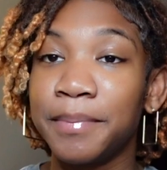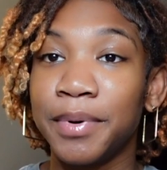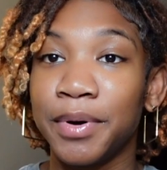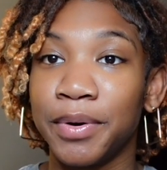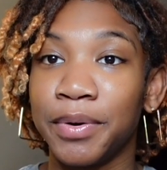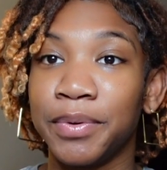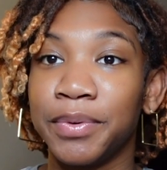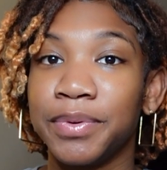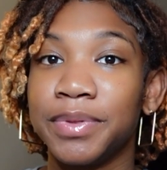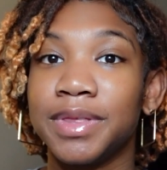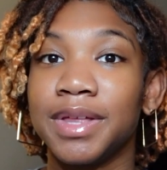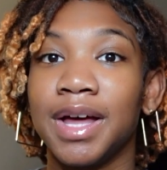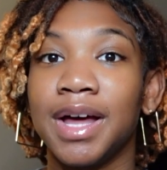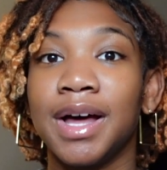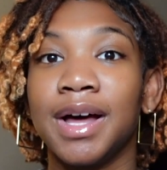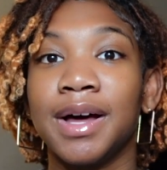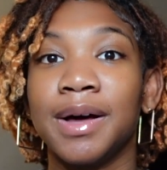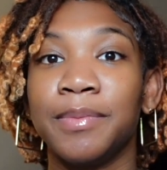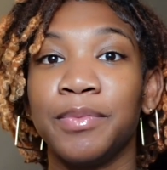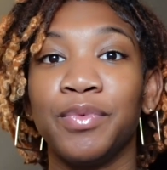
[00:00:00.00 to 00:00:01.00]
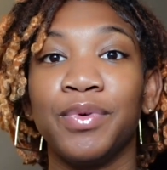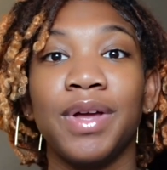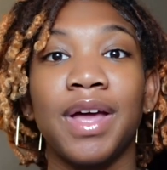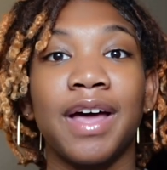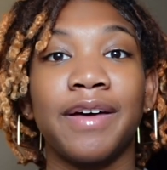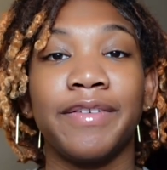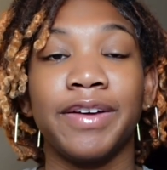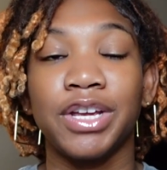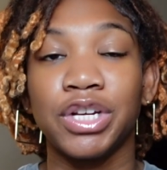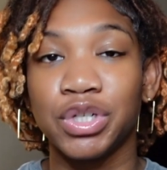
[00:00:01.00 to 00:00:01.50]
both. We
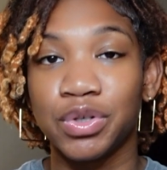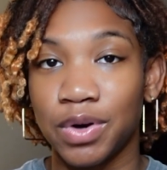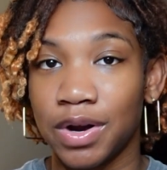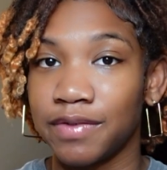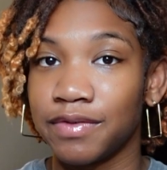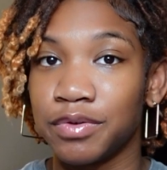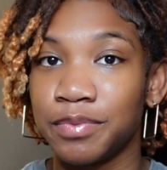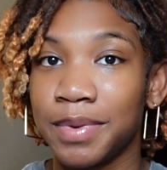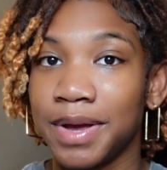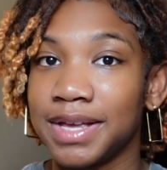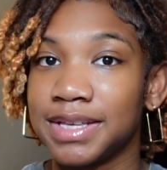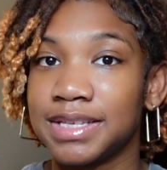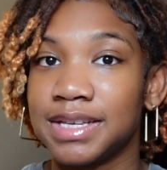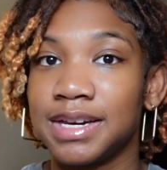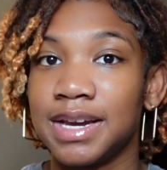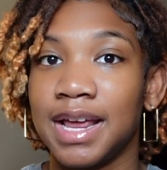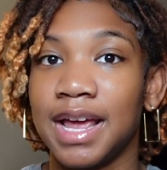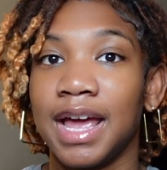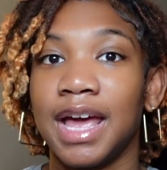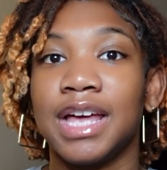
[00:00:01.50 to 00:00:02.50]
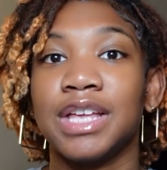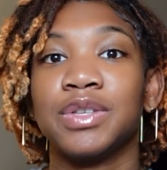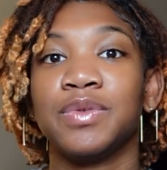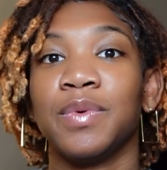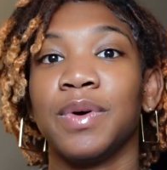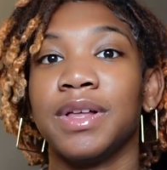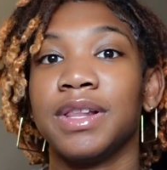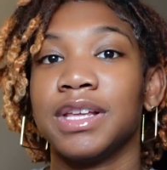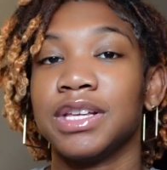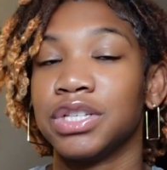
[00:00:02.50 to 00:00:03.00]
have a travel bassinet as
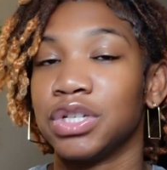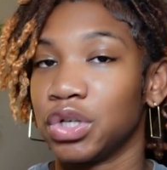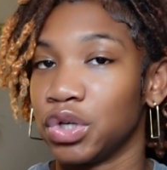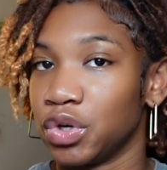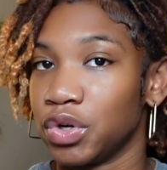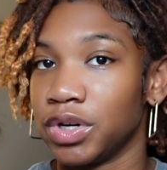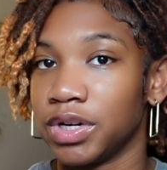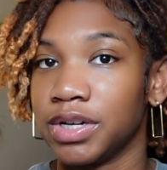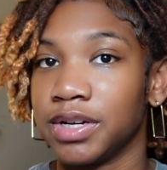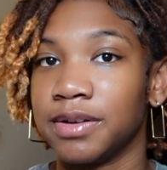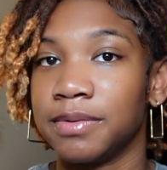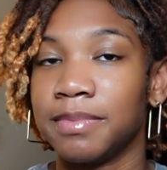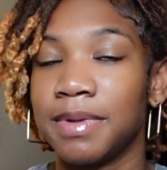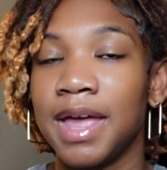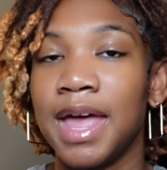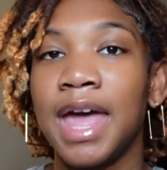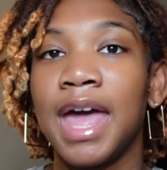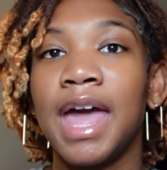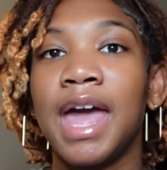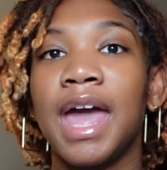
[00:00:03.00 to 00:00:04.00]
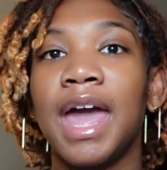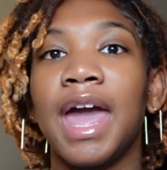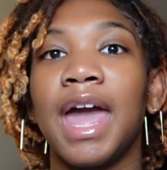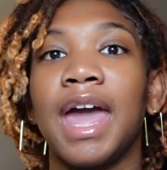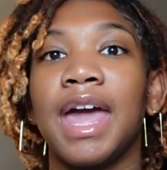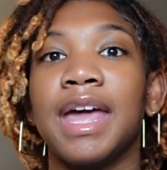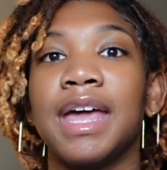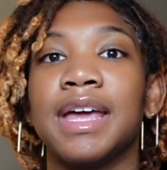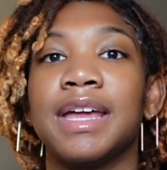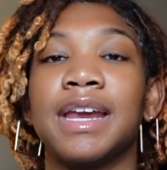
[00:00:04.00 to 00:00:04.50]
well as a crib,
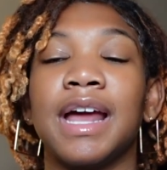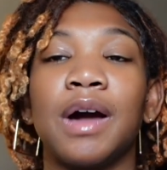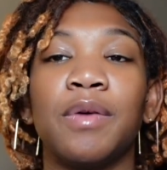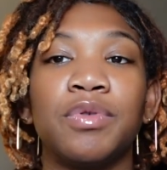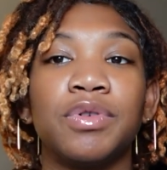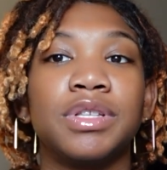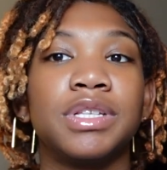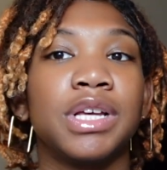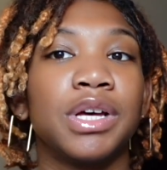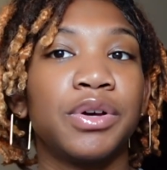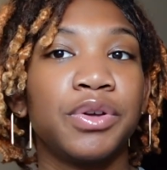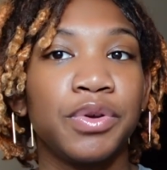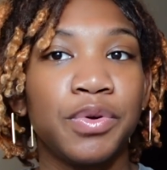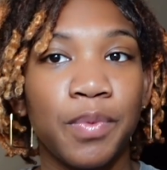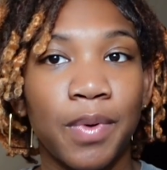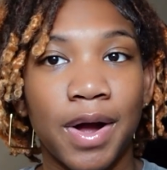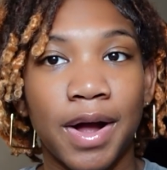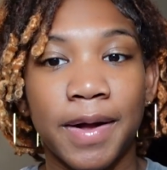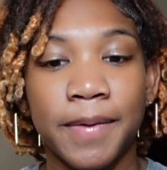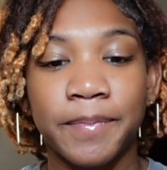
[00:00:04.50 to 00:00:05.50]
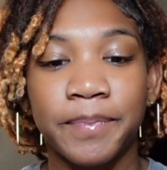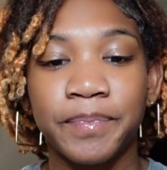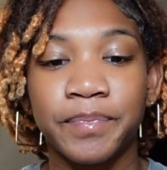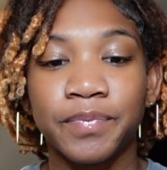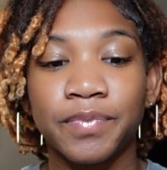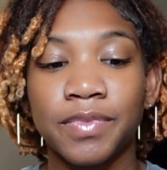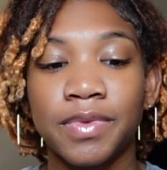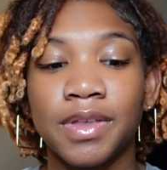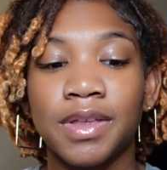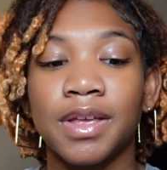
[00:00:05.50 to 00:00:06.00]
and I will tell you why.
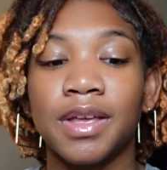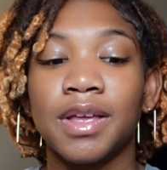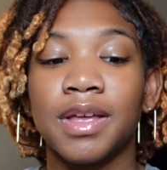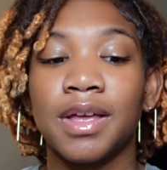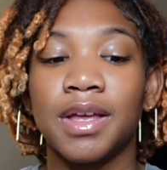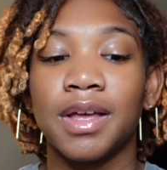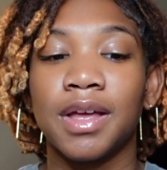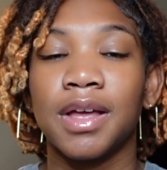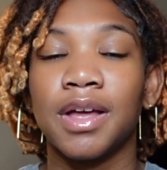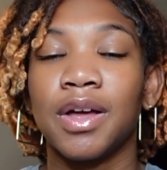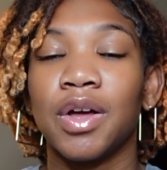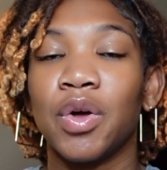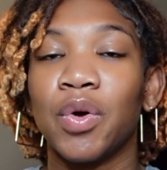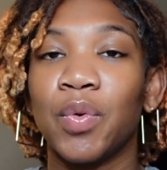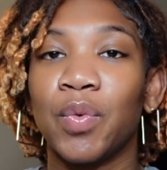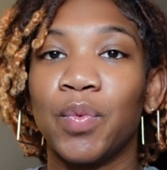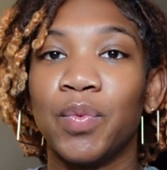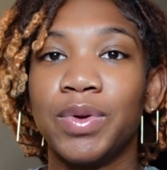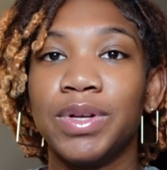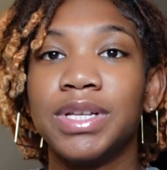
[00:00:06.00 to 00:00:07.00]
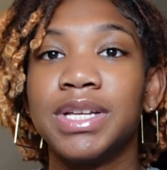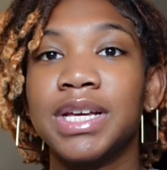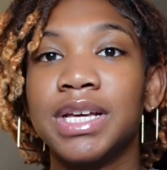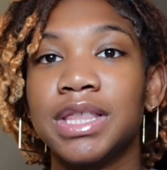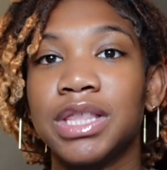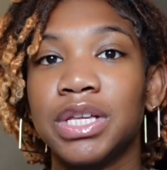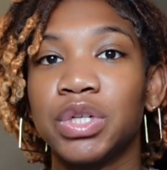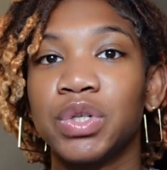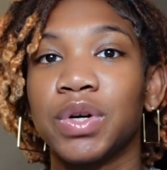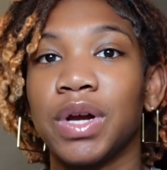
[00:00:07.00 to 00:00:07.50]
We did
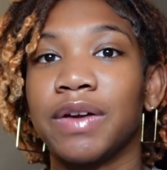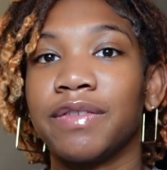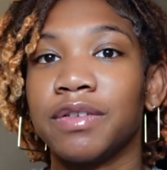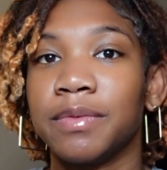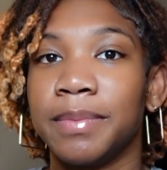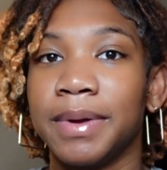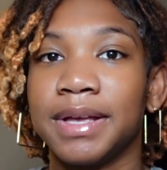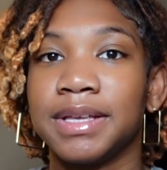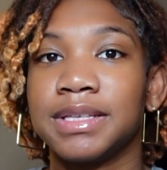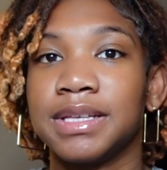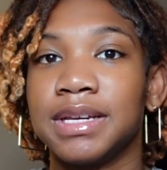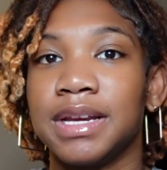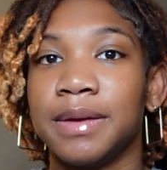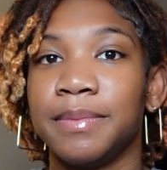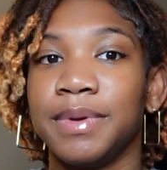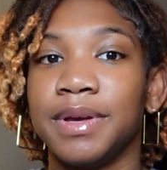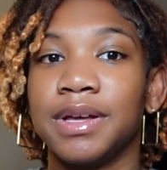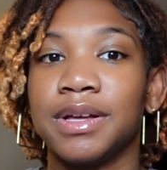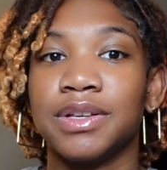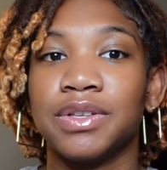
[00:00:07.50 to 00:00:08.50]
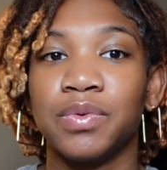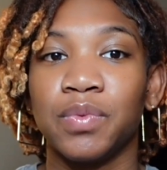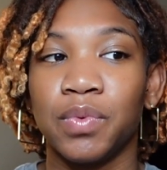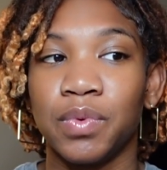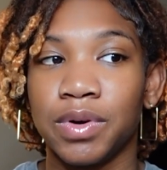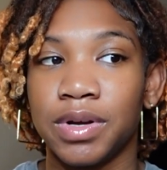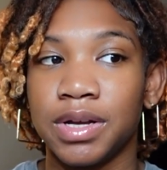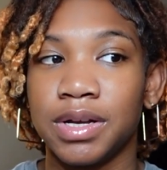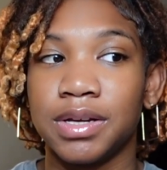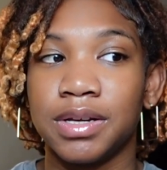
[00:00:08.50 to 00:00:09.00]
the travel bassinet because
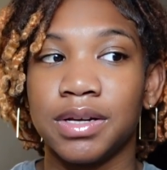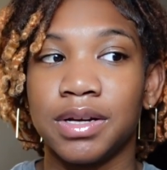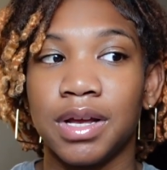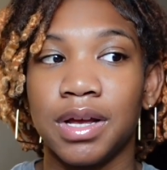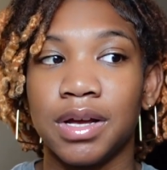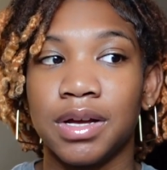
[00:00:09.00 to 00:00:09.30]
one,